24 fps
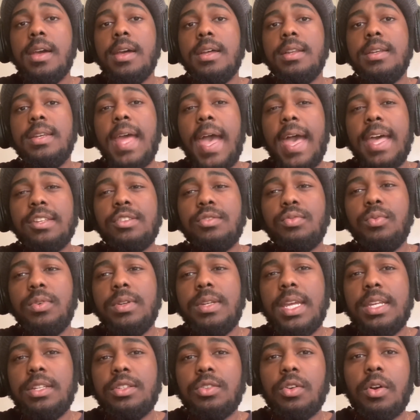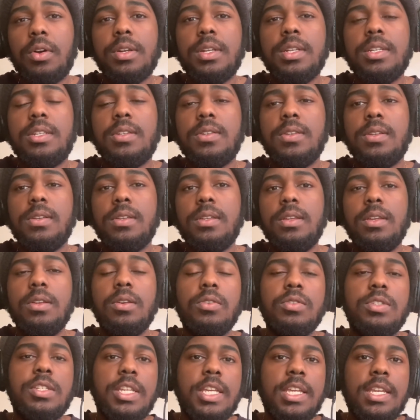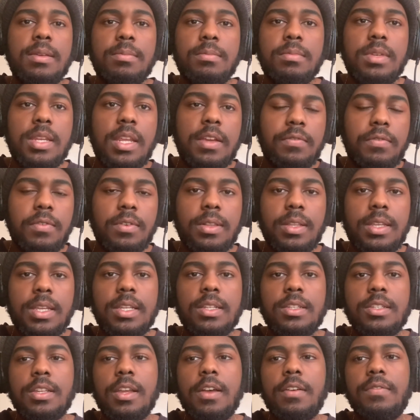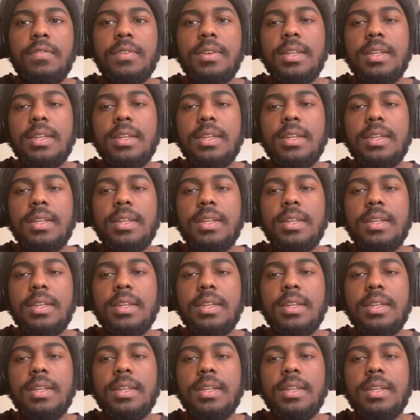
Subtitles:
That's when they started to, you know, see him differently and stuff.